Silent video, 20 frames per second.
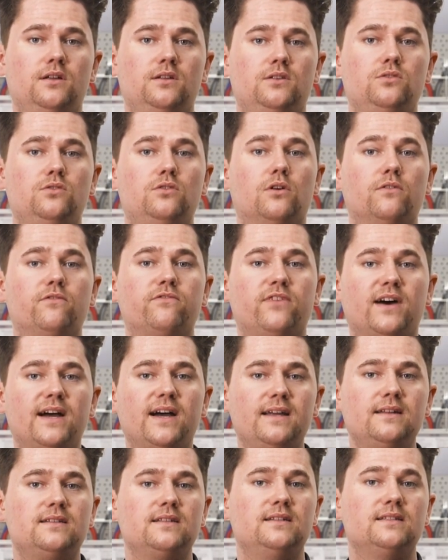to
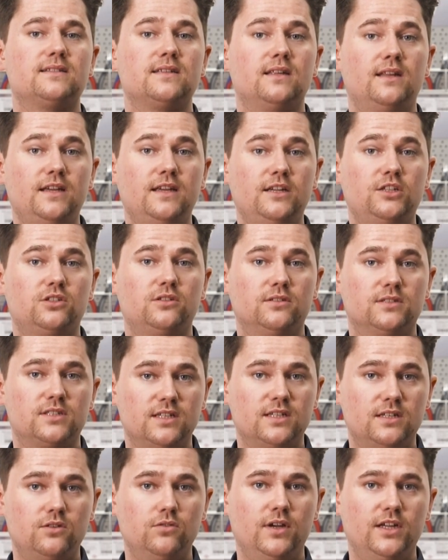confined installation
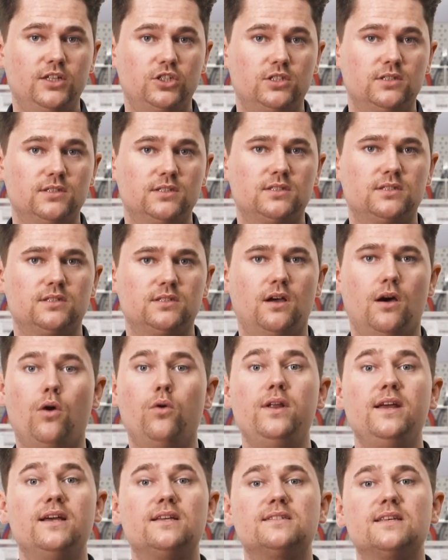situations
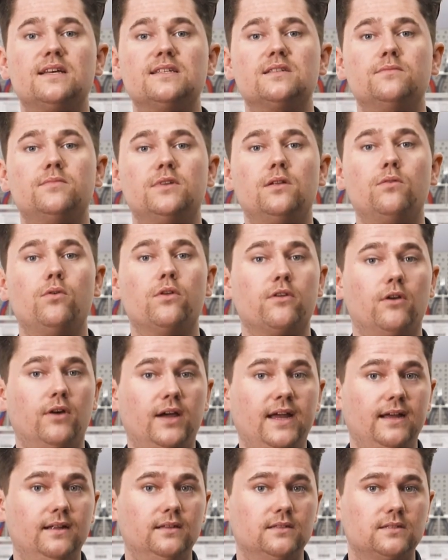only accessible with your
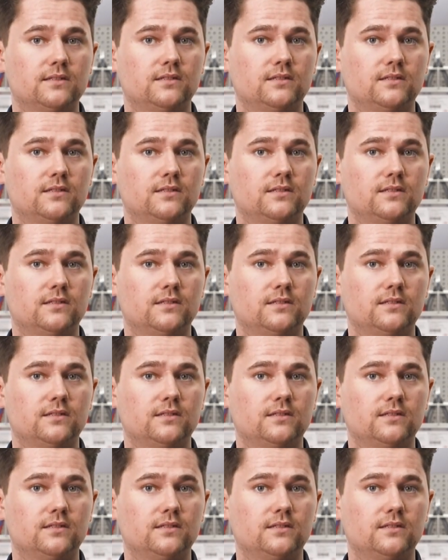hands.